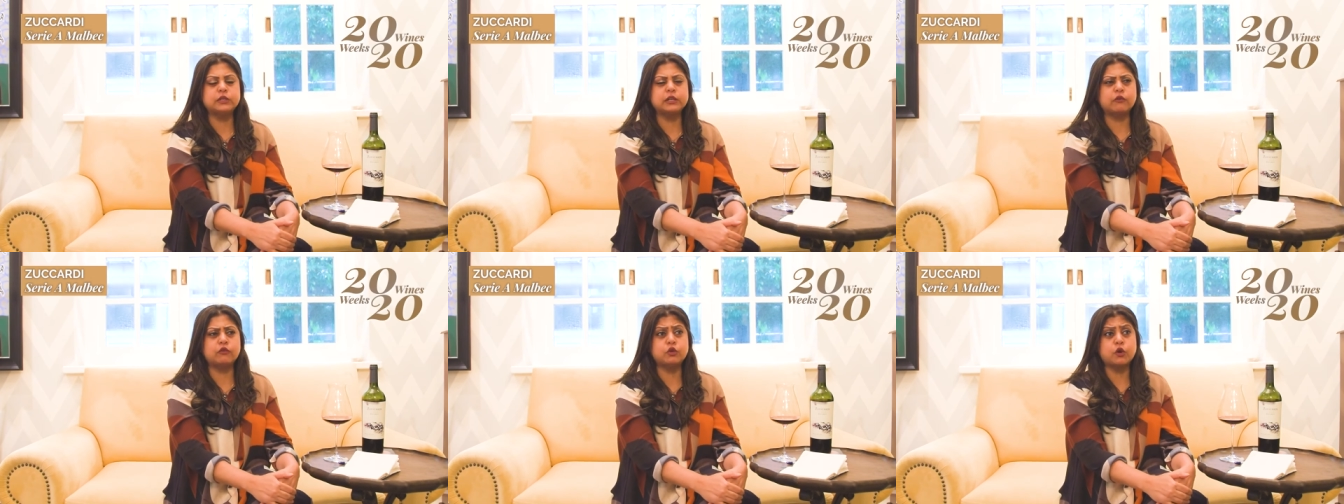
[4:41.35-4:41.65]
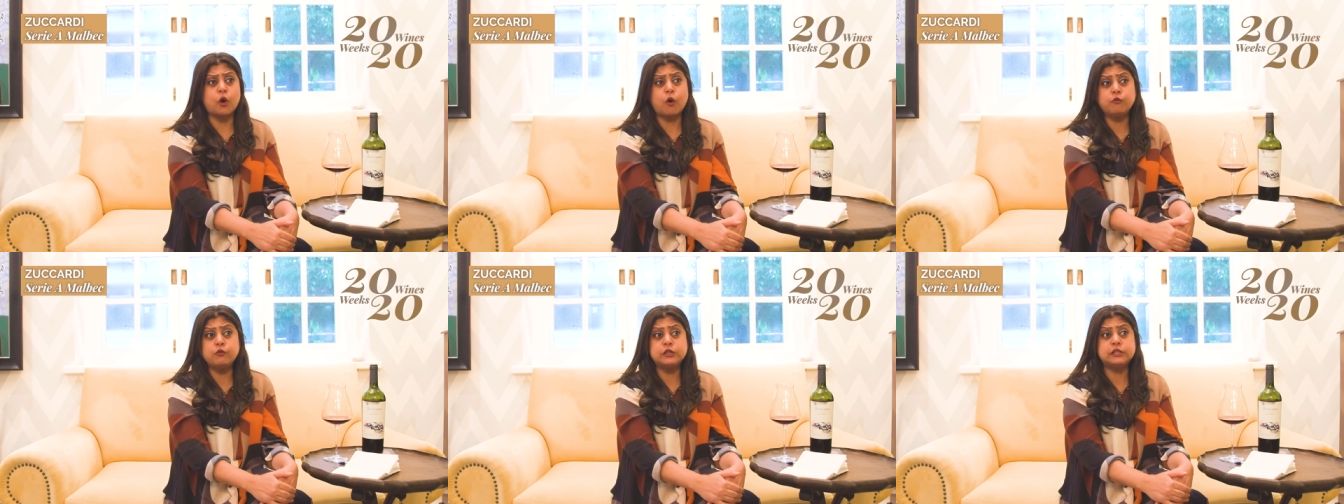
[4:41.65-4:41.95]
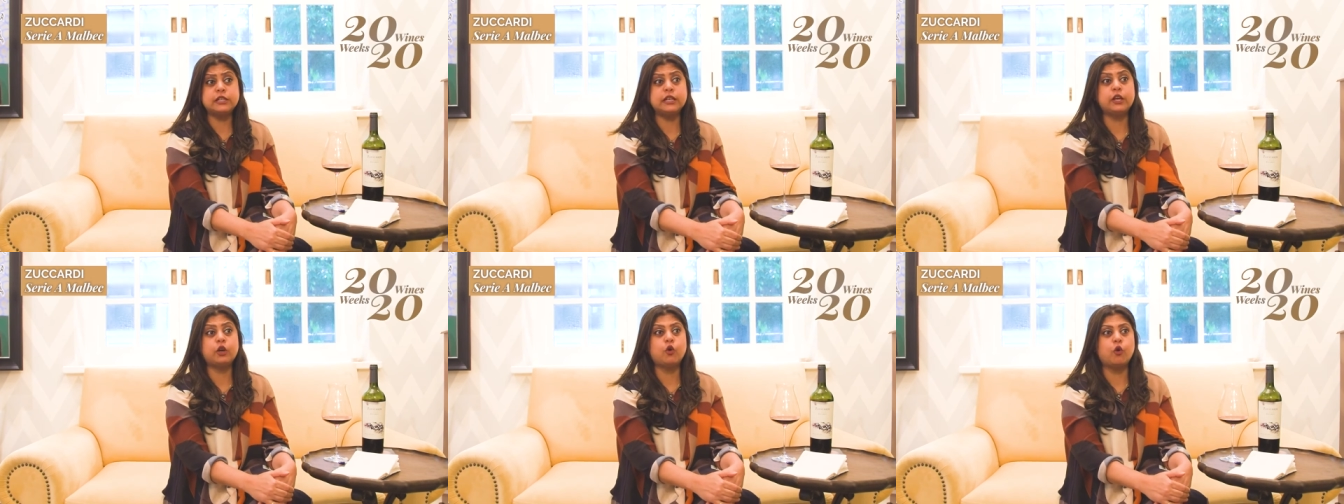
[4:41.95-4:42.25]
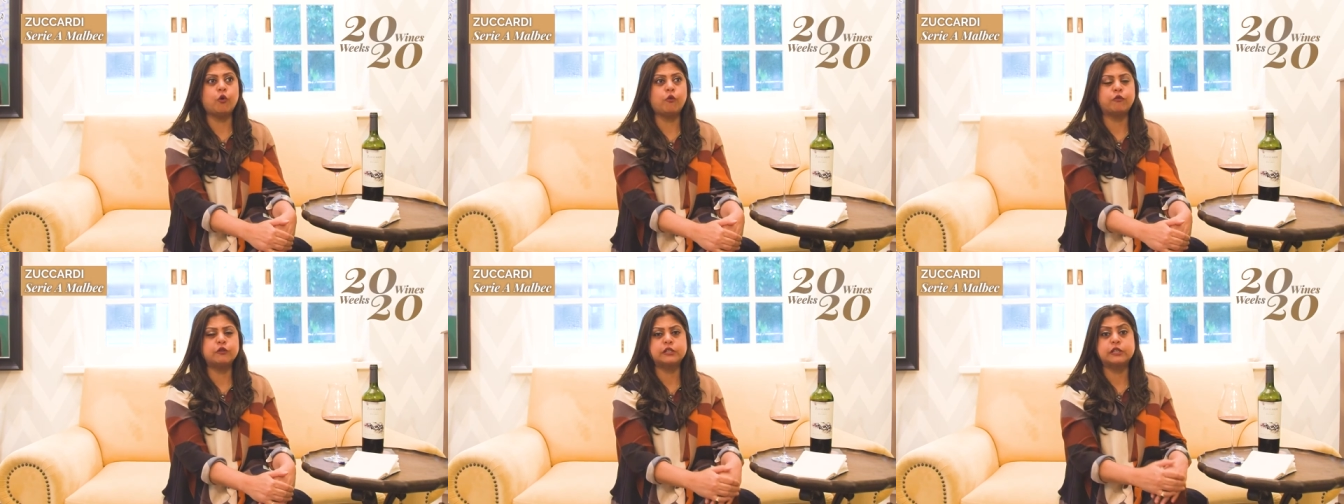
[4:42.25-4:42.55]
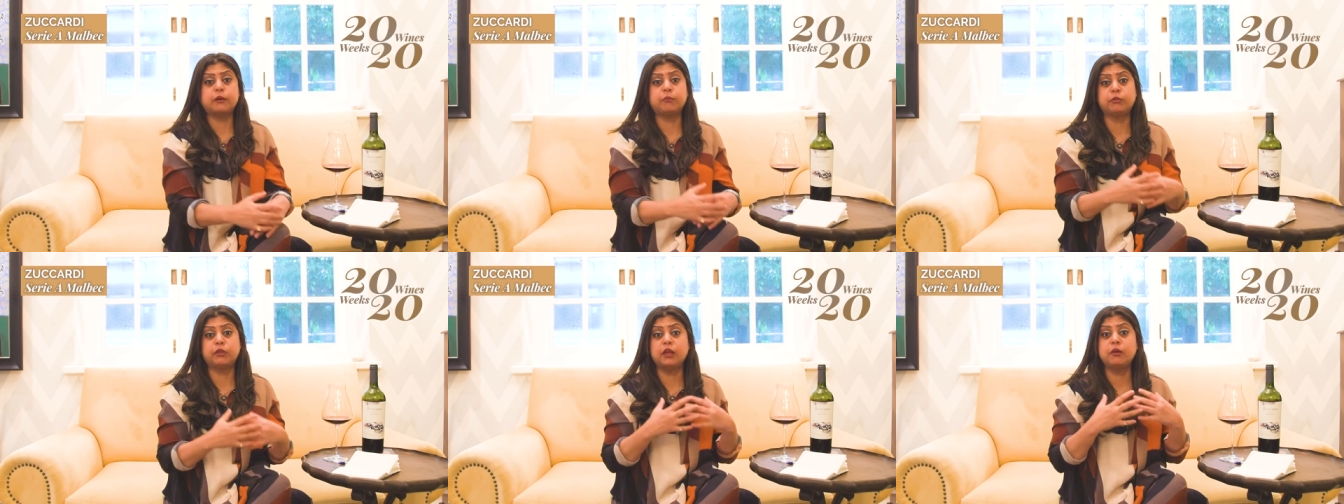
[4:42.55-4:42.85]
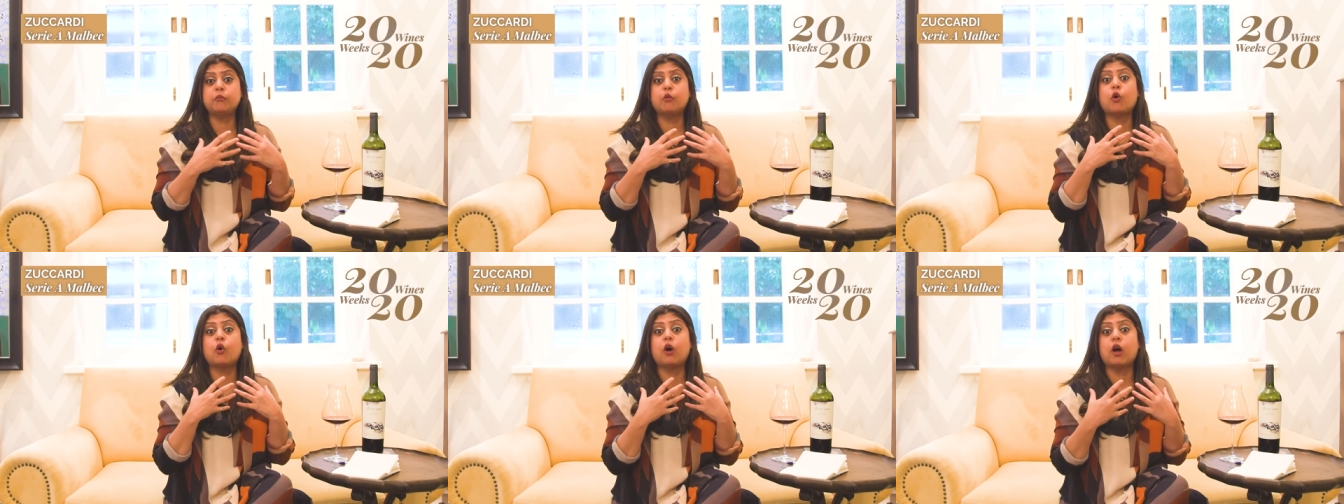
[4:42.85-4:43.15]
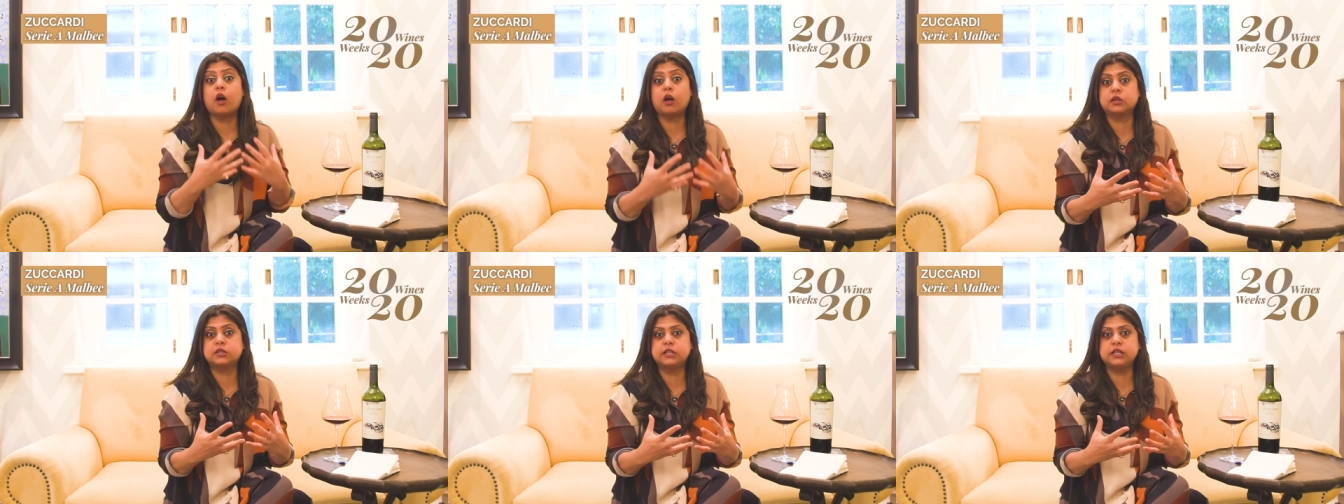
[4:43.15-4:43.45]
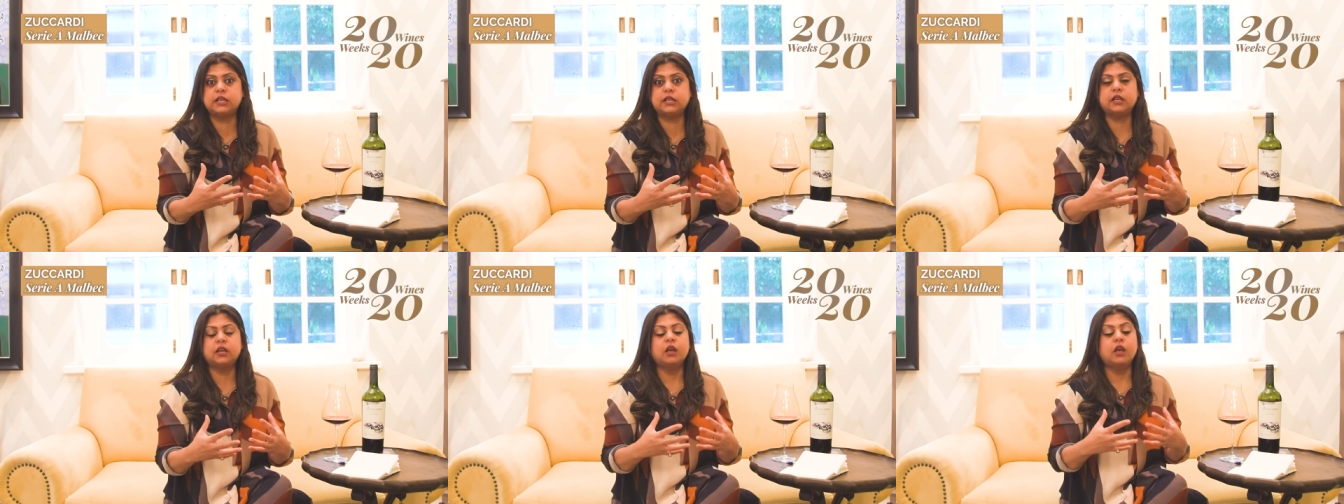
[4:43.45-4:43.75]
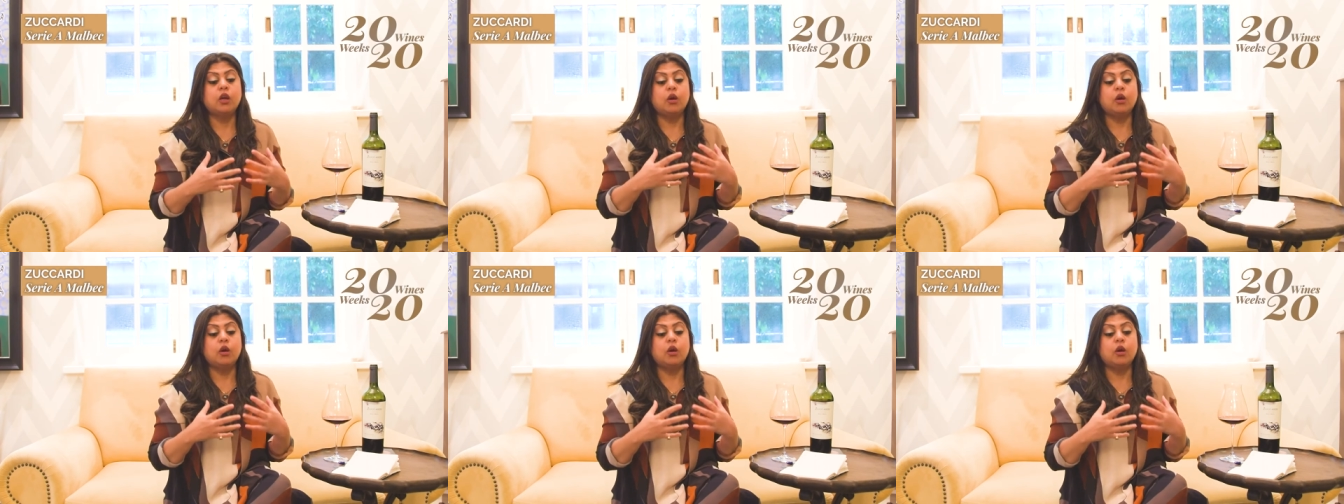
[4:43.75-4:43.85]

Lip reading: I would obviously go for something more hearty,